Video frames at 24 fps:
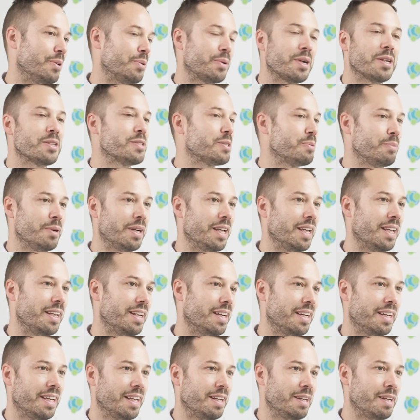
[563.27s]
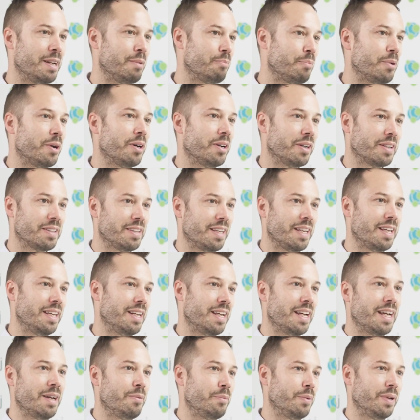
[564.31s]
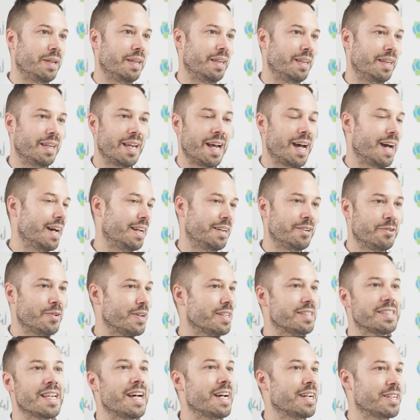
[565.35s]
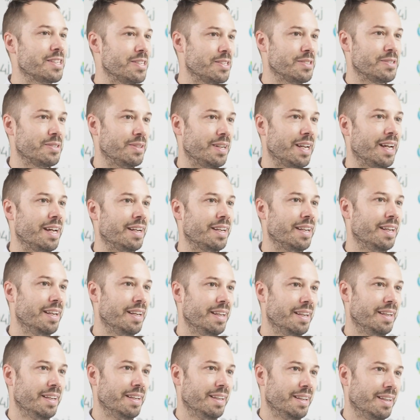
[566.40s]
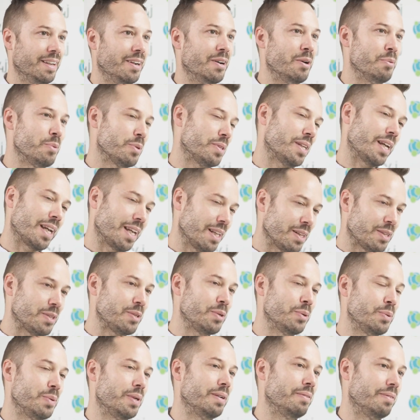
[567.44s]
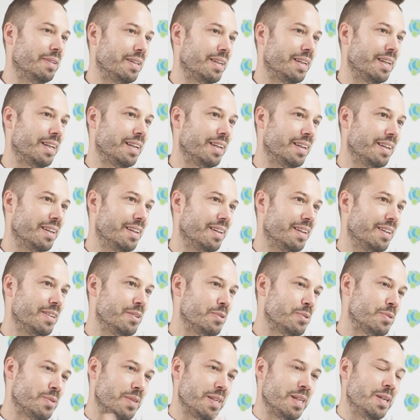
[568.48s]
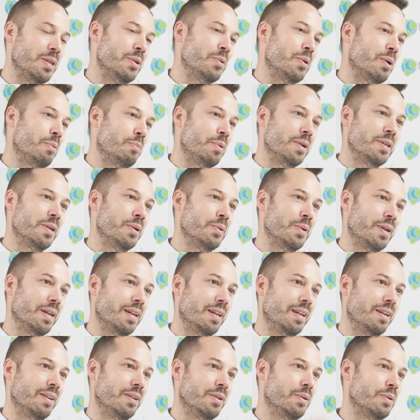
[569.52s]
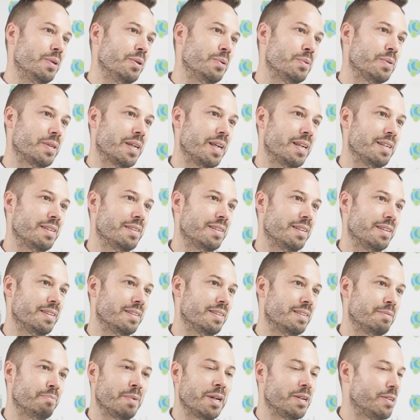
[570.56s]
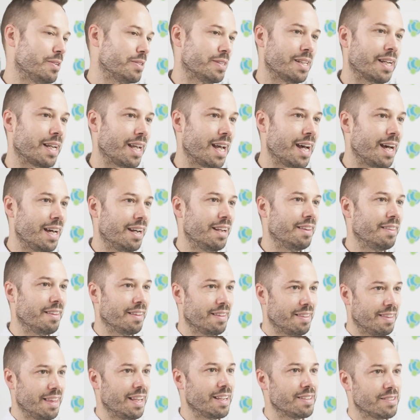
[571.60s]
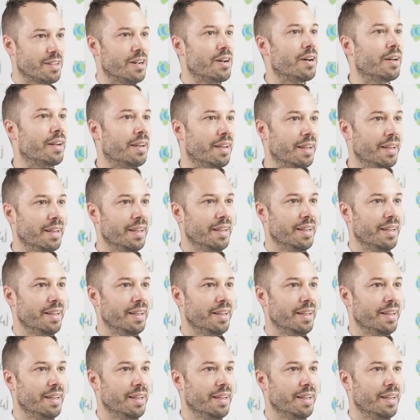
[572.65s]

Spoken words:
customer data and product data, and we add transactions to that, almost like intuitively you see new opportunity, new use cases by just like adding things on.